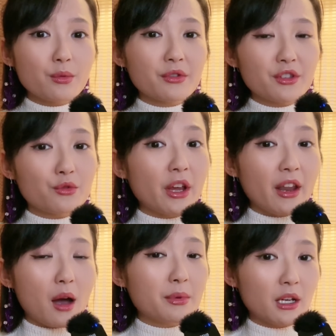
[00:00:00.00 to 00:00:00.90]
will straight
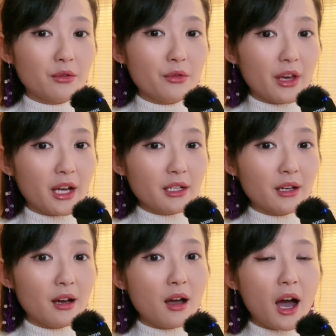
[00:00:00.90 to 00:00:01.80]
up tell you that
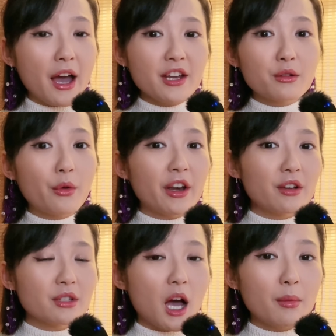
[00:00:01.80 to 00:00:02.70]
a higher
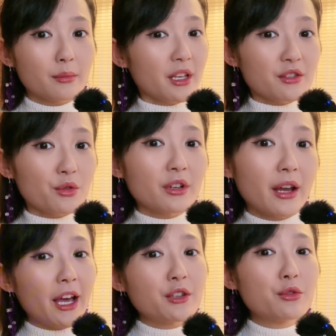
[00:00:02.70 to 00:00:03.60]
cranial top makes your
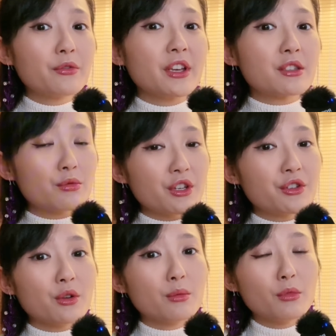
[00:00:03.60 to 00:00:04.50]
head-to-face
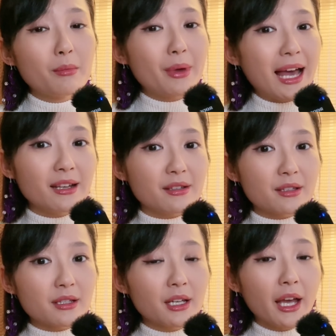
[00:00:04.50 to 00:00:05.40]
ratio more
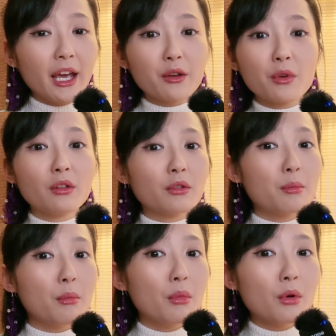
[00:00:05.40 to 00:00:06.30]
balanced and it will look
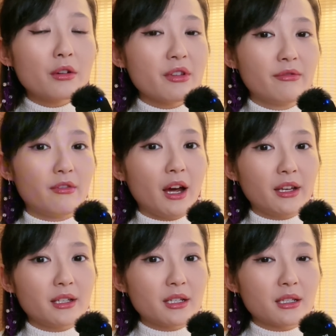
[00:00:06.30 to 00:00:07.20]
more
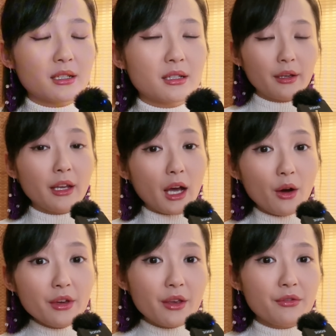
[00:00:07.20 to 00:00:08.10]
refined.
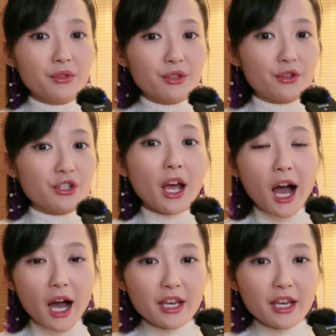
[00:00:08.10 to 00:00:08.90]
Now, if you search high